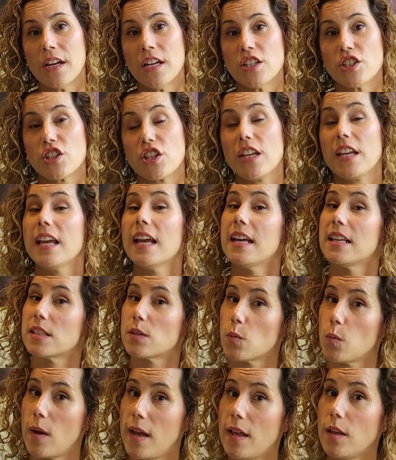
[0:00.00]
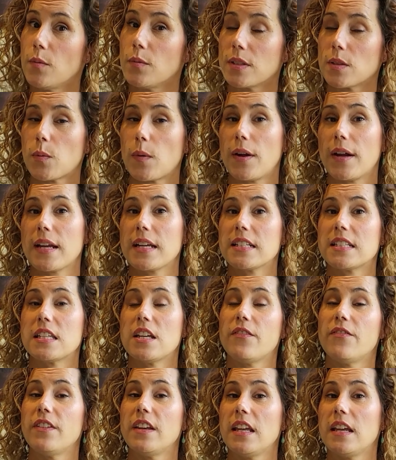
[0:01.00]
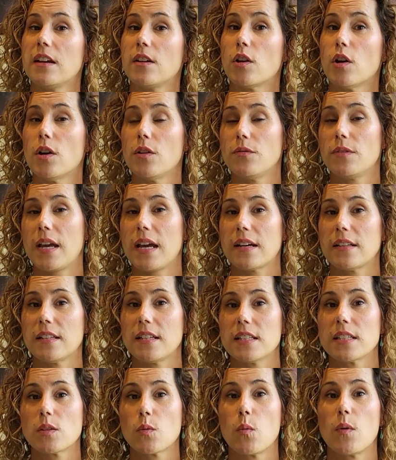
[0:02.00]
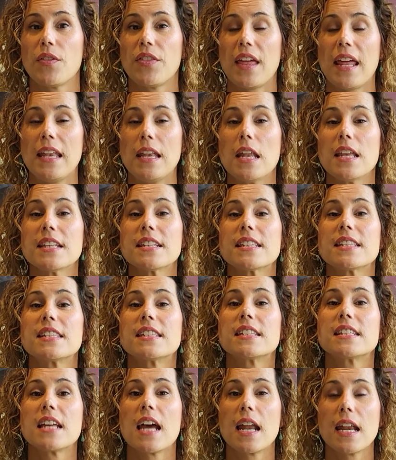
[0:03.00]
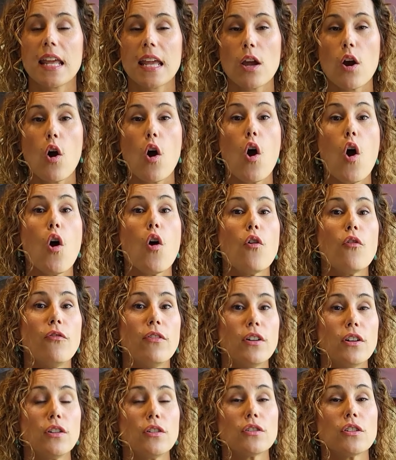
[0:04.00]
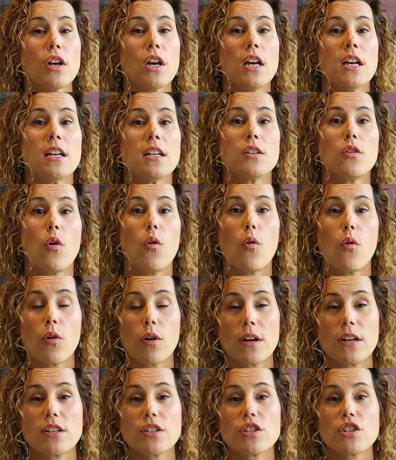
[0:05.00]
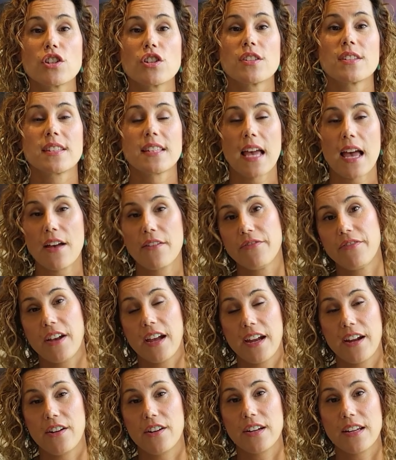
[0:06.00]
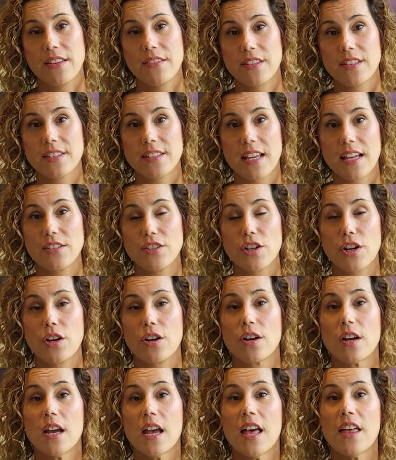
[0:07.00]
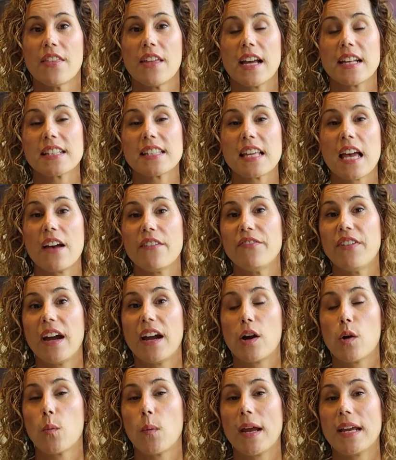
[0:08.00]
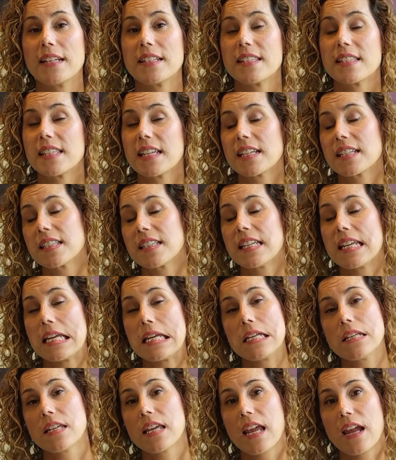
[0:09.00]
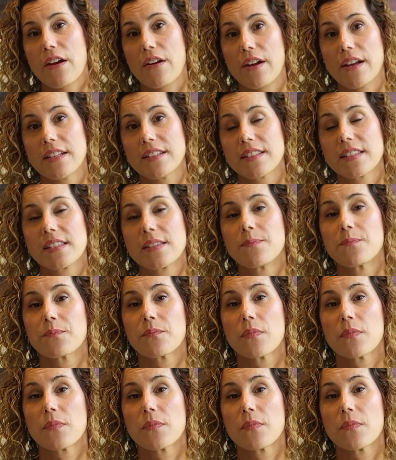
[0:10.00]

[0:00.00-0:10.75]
She as well was wearing a Tiffany & Co necklace with a stunning oval orange sapphire in the center. That sapphire weighs 16 carats.